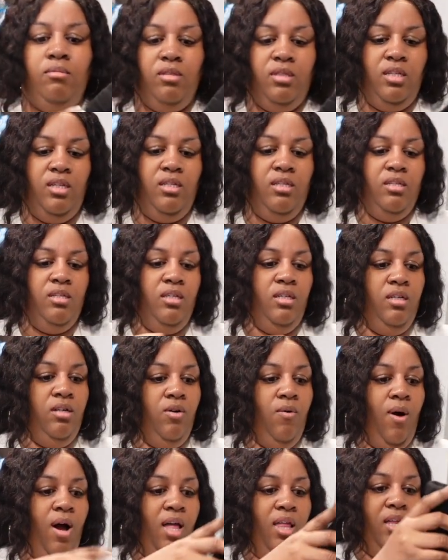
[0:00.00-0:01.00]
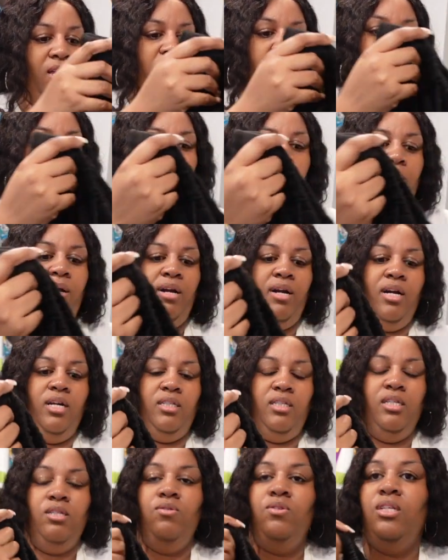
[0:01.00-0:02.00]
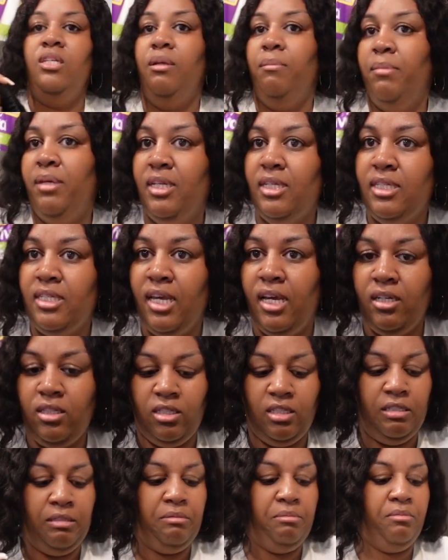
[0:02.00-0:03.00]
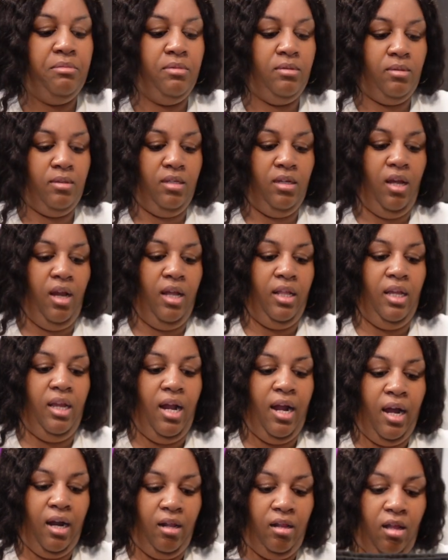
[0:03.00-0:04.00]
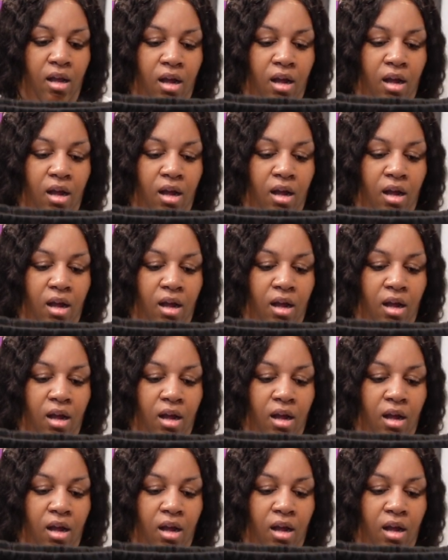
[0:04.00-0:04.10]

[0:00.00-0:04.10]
This is good quality. Oh my gosh, this is in the men's section. I think I got a